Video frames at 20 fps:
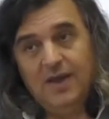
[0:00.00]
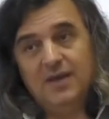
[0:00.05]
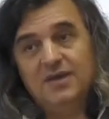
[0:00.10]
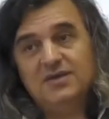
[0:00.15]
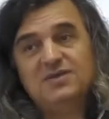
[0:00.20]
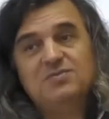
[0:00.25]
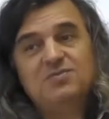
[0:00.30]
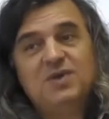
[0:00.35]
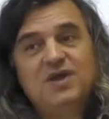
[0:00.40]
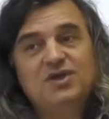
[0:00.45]

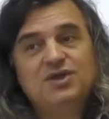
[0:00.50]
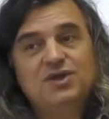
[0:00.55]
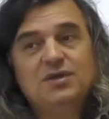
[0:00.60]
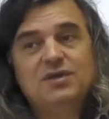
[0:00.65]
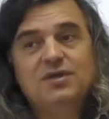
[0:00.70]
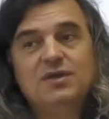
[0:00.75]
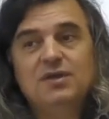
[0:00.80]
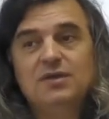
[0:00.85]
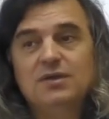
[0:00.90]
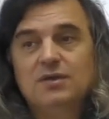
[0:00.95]

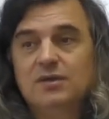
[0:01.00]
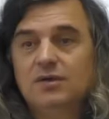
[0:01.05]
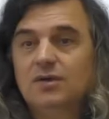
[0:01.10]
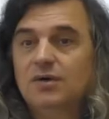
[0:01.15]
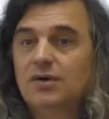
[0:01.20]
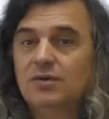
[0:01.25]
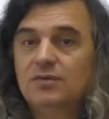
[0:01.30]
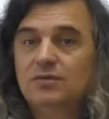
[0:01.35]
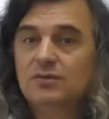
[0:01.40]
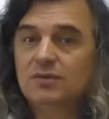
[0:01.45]
especially
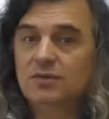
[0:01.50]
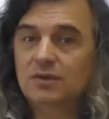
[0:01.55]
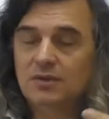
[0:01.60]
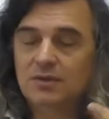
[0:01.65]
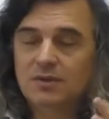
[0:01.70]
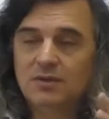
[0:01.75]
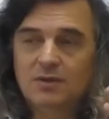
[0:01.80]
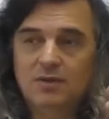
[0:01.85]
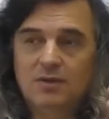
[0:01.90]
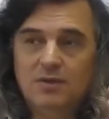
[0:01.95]
on
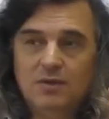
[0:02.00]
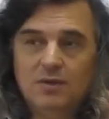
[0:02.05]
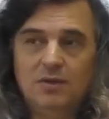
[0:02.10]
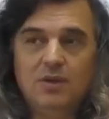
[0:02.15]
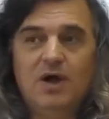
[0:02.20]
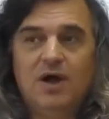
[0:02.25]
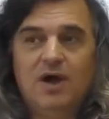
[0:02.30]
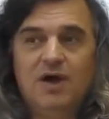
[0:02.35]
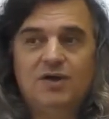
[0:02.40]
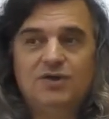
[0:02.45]

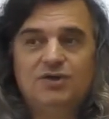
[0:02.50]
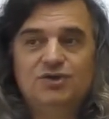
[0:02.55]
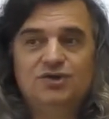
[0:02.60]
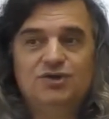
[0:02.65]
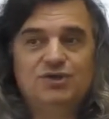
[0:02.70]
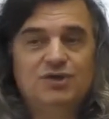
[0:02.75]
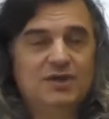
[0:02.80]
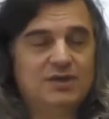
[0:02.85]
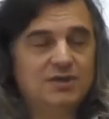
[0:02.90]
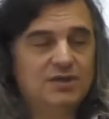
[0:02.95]

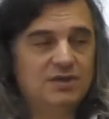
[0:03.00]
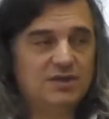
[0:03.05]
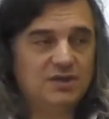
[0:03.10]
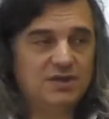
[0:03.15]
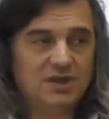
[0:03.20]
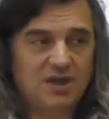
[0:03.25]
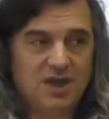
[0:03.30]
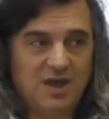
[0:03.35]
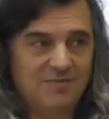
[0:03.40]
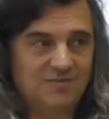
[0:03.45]
large and
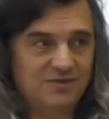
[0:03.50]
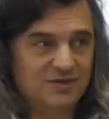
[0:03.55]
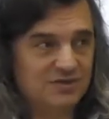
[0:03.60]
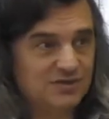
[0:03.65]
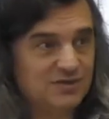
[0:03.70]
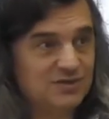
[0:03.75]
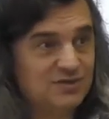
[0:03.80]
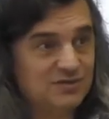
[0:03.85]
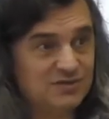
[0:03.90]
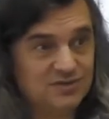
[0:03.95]

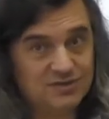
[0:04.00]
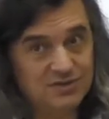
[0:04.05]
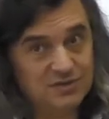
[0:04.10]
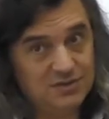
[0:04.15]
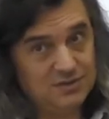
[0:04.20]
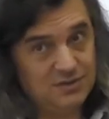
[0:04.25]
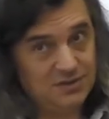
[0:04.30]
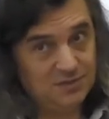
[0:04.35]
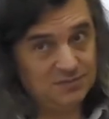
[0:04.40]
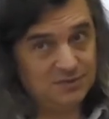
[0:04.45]
complex
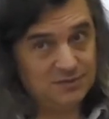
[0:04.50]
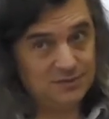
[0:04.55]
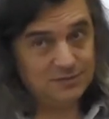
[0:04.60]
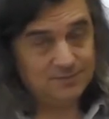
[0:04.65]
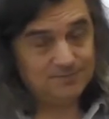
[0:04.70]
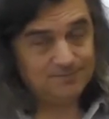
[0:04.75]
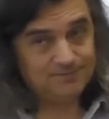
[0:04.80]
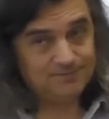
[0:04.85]
systems.